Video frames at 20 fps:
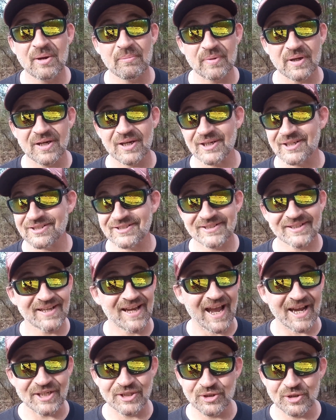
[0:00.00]
because
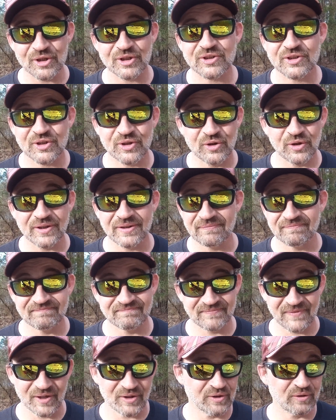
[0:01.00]
I just couldn't
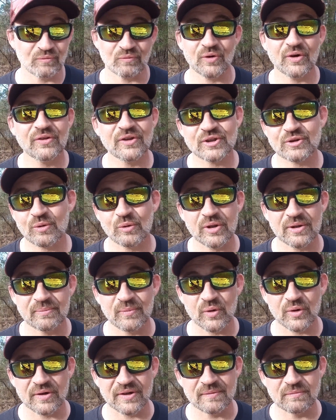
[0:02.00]
couldn't run the trolling
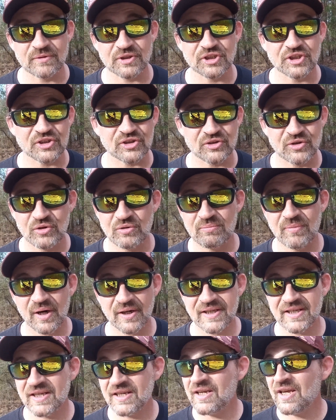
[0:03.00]
motor. It was just too
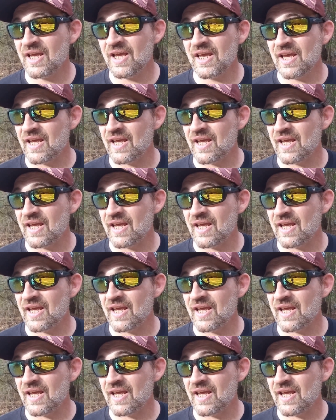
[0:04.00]
mucky.